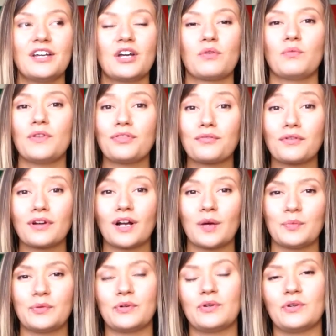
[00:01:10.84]
went through a
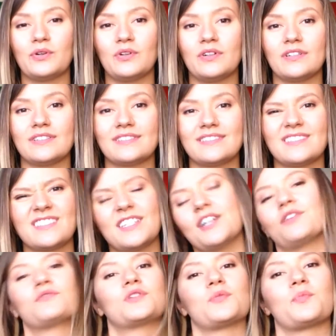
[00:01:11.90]
couple,
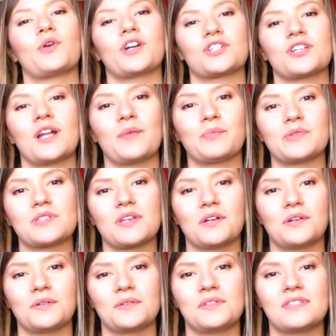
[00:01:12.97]
depression
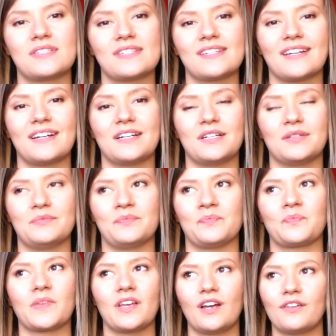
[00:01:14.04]
episodes
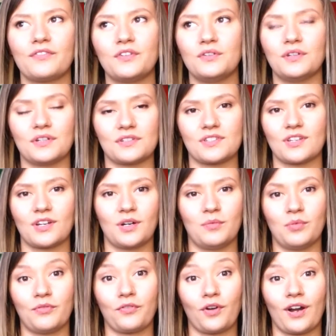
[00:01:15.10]
a few years ago
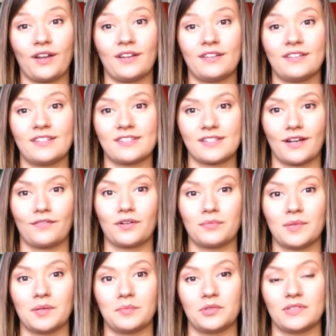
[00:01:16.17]
before I discovered
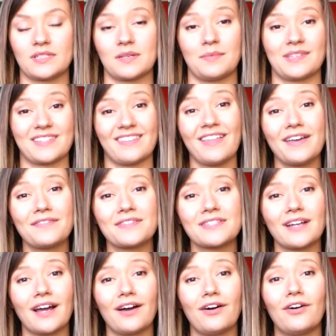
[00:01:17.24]
minimalism as a
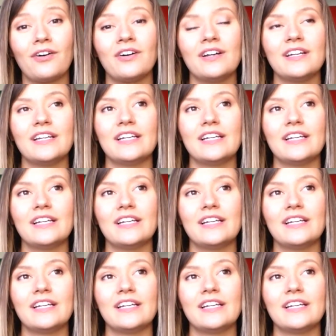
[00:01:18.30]
lifestyle,